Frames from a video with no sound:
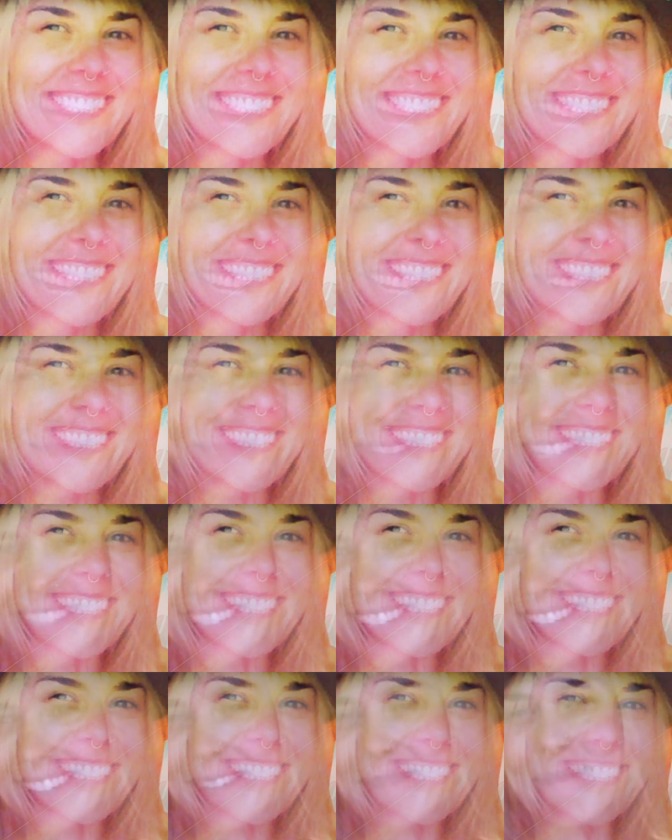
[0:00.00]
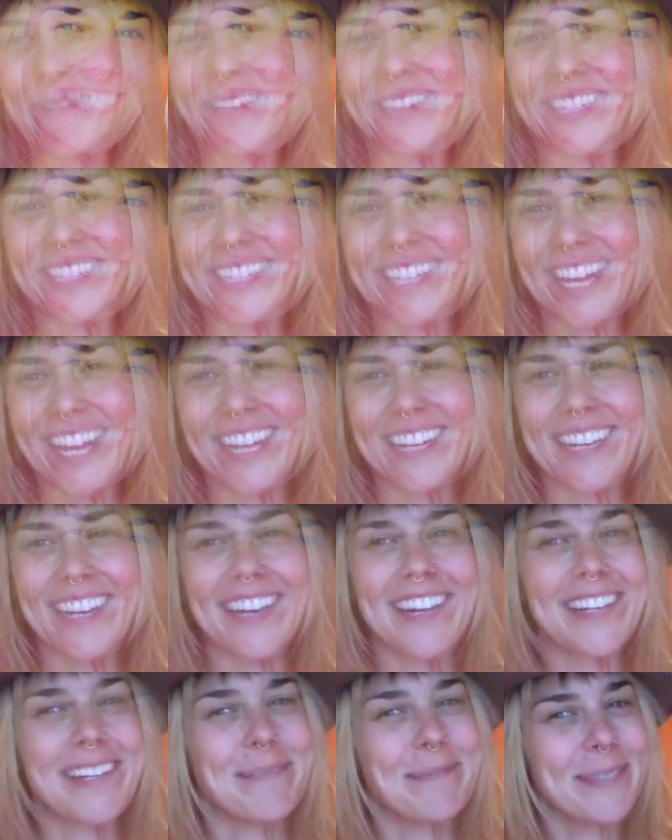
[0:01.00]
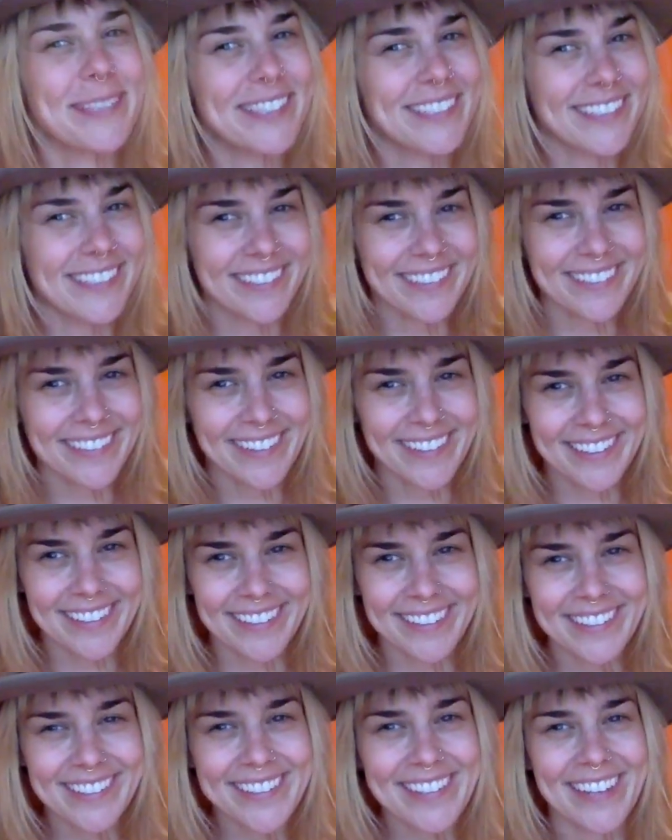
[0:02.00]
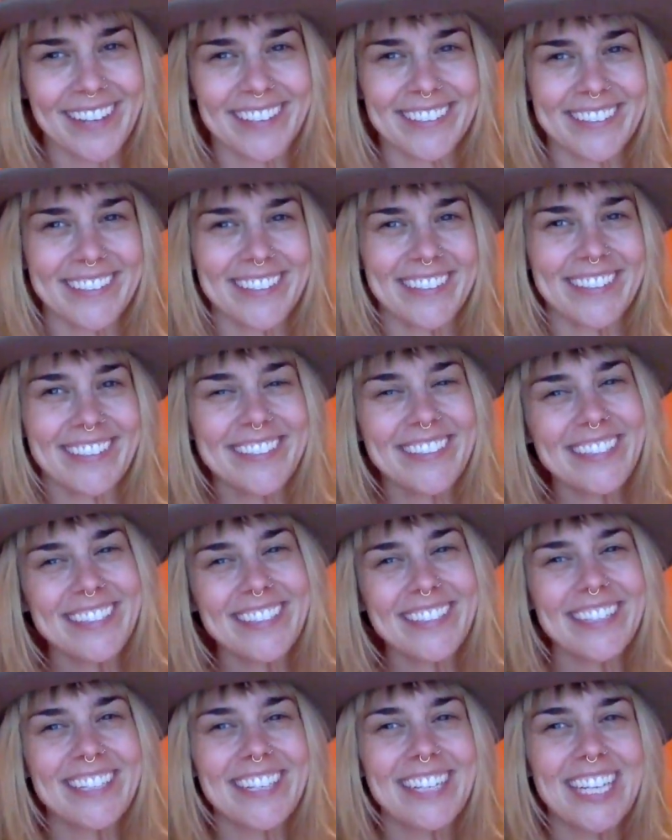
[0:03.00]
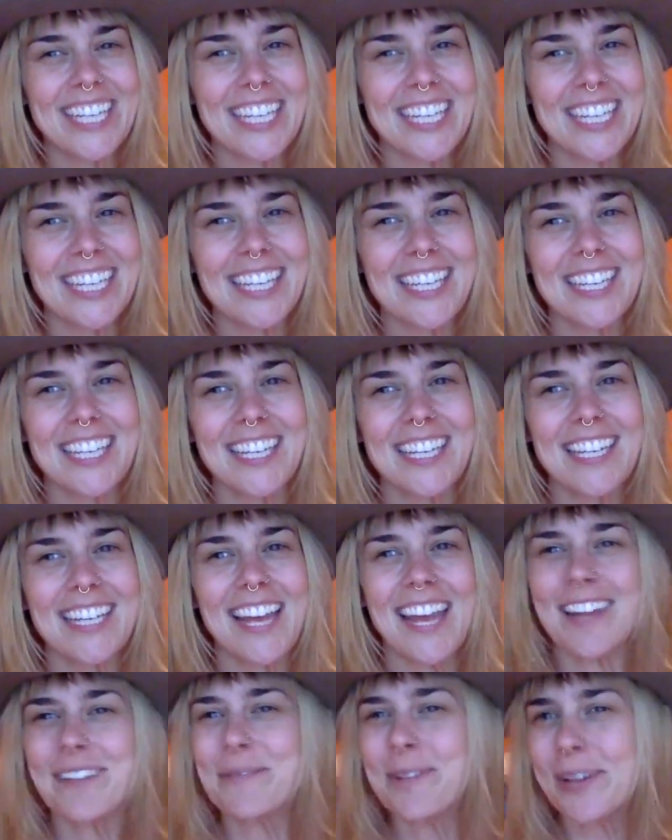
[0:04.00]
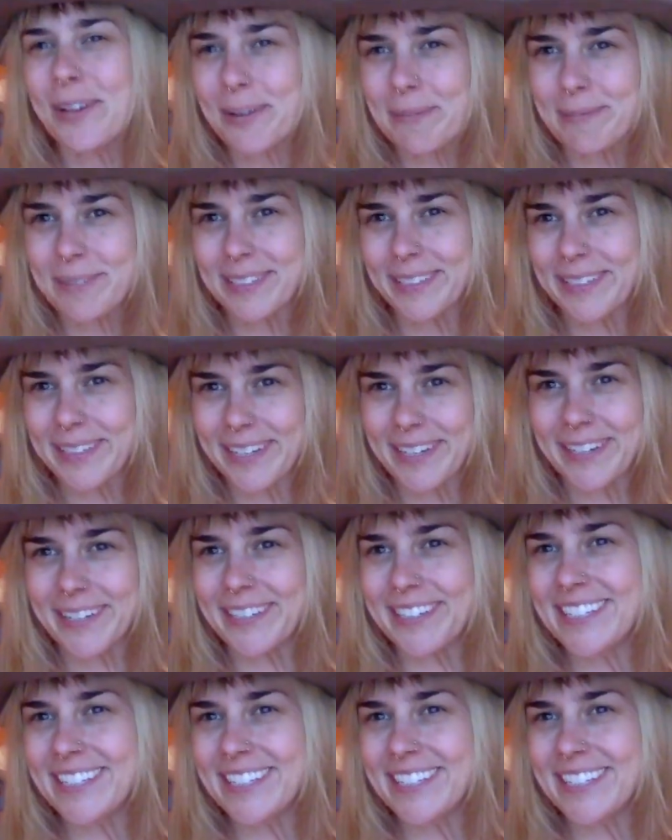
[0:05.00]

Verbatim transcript: Hi, I'm Jessica Mullen, and I am still in Texas. And welcome to your